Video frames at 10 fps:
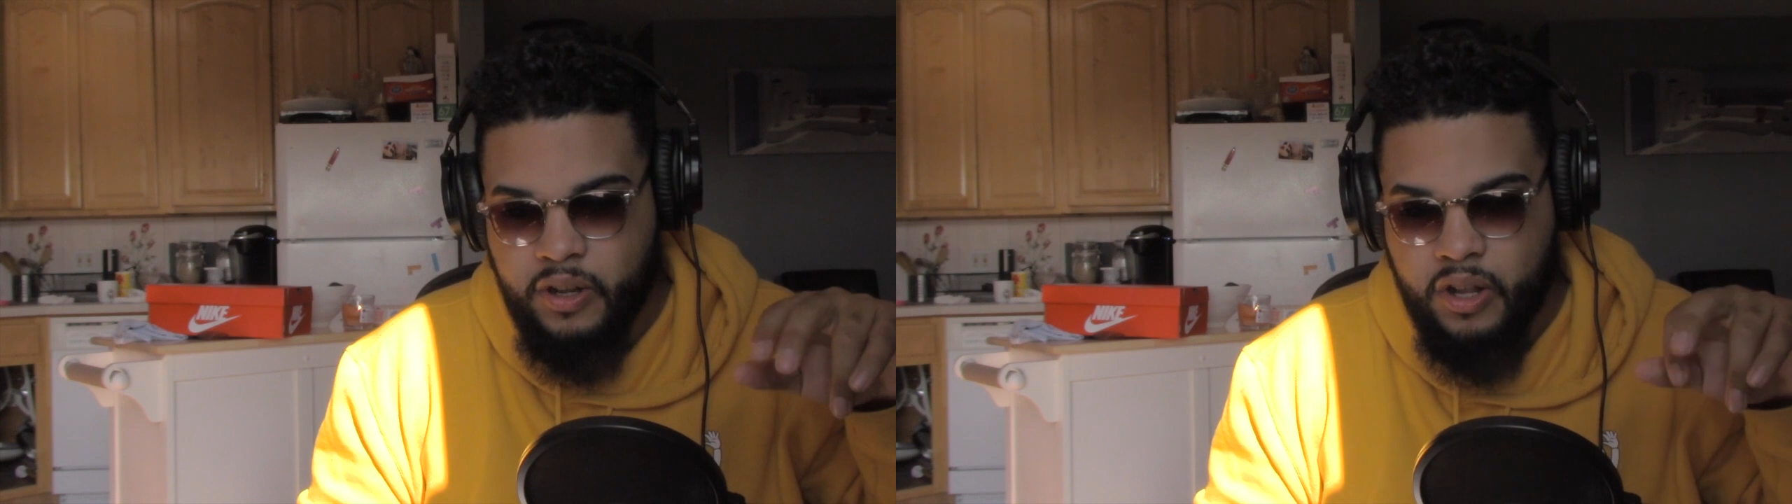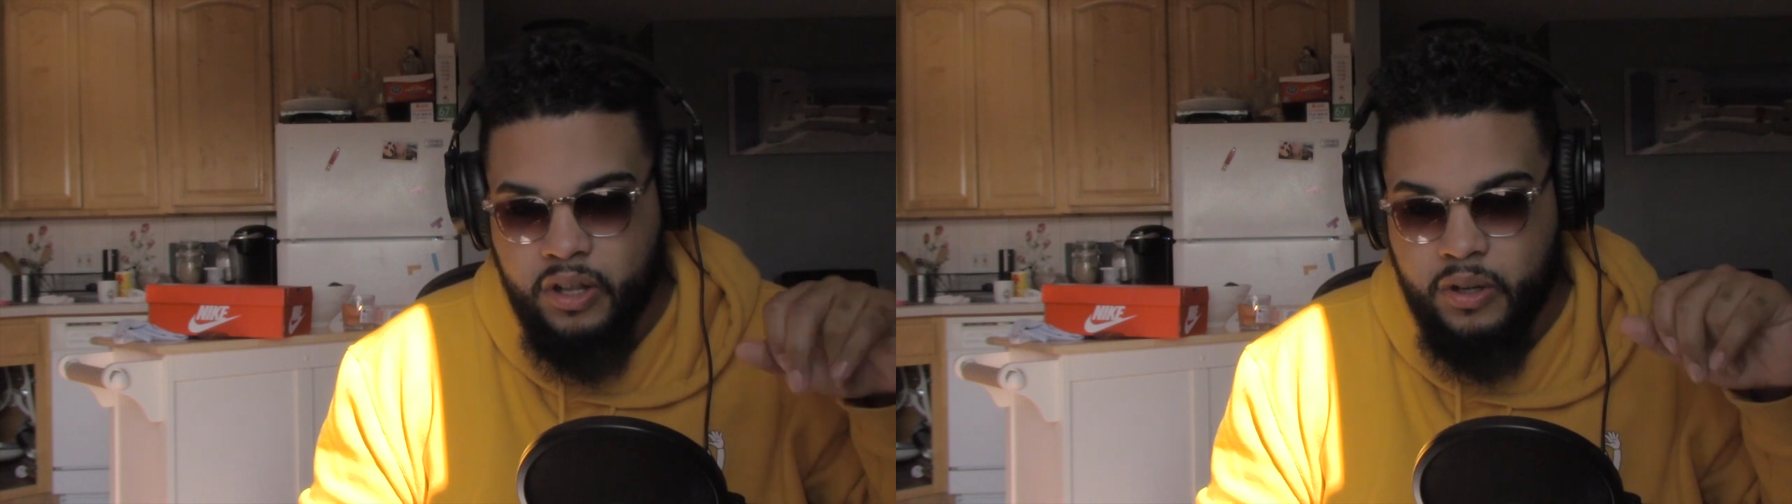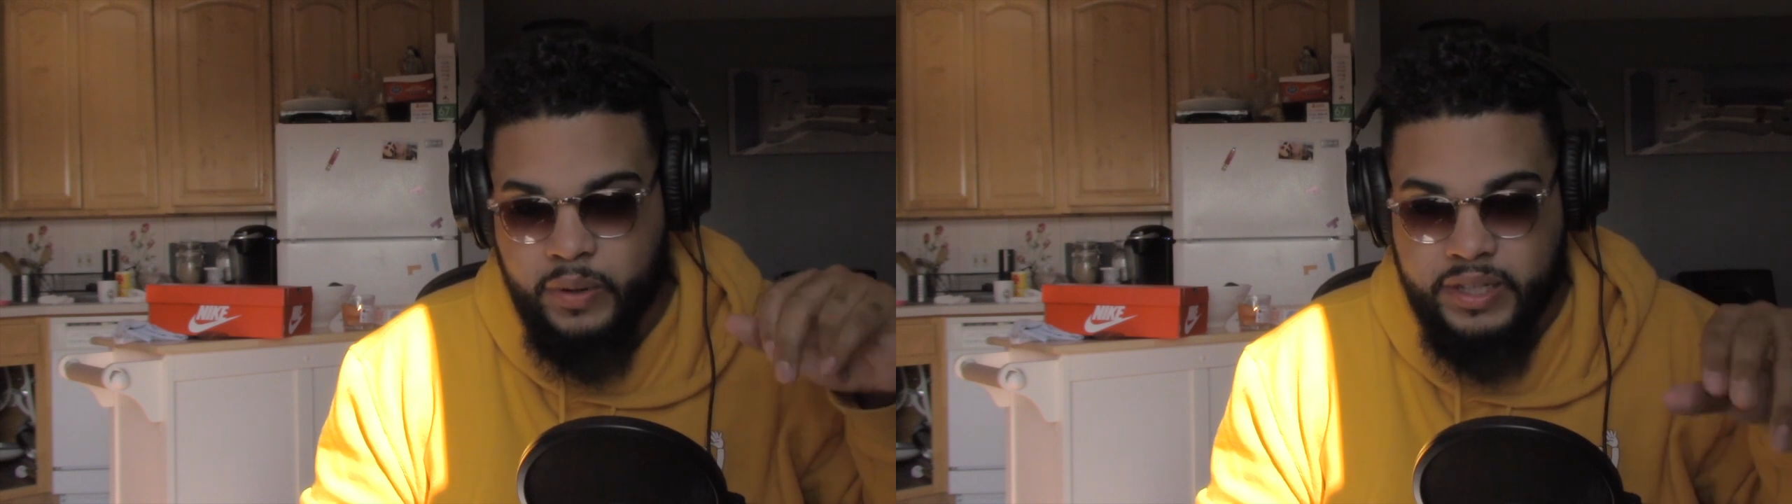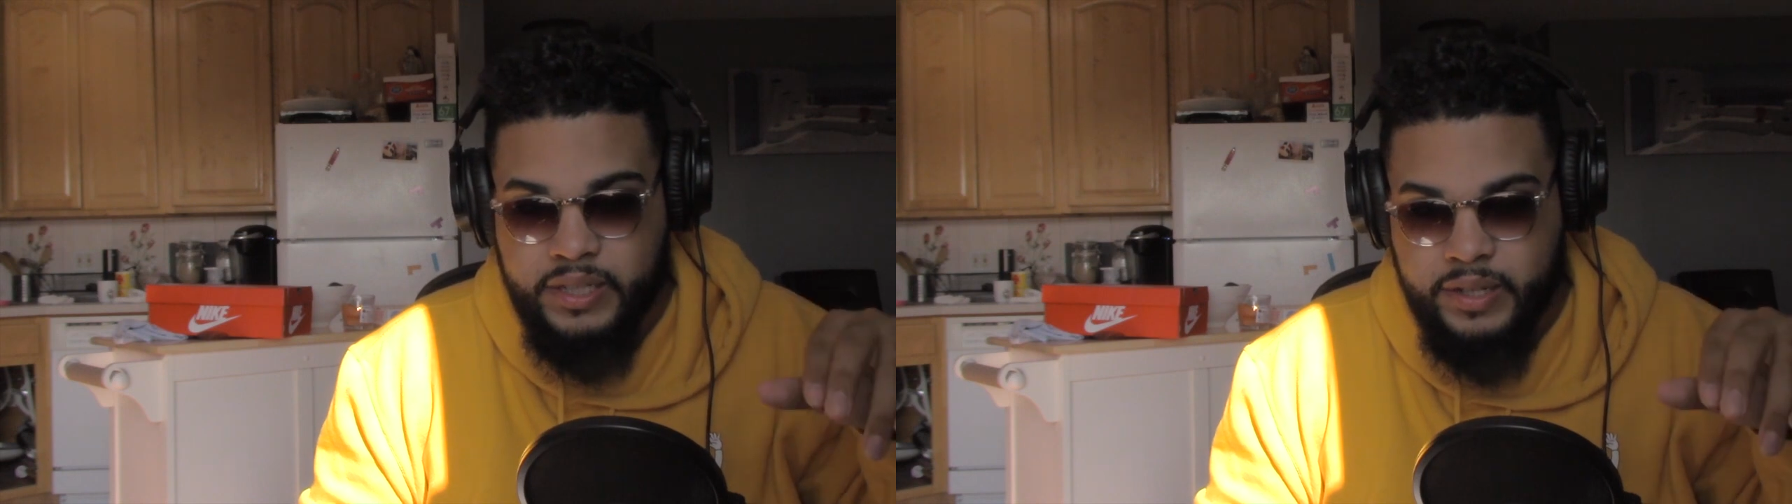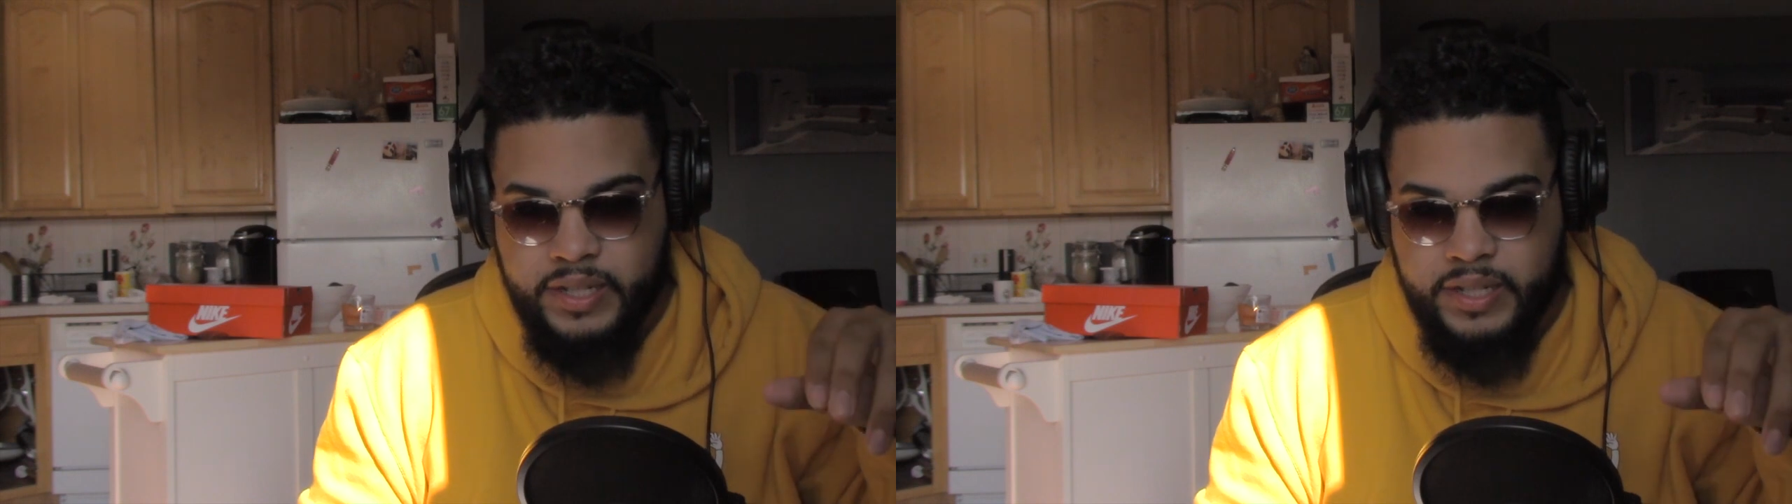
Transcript: going to his